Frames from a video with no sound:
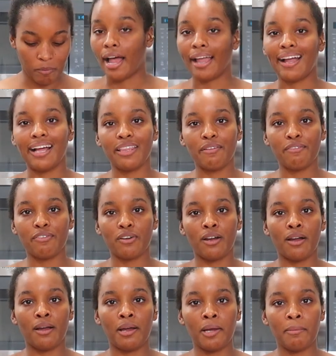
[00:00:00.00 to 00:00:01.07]
I got them
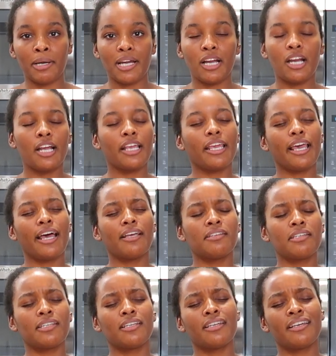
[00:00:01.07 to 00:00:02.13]
from,
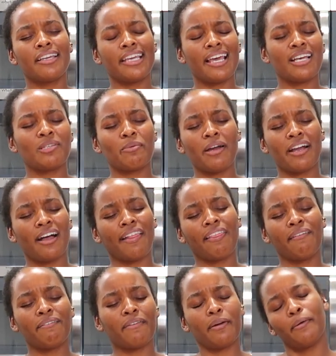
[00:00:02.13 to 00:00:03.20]
guess where I got
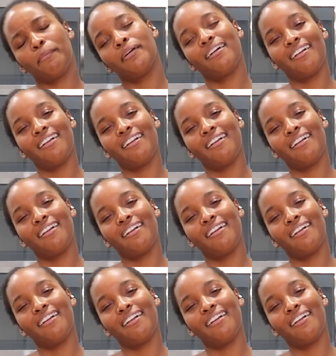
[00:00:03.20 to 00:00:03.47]
them from?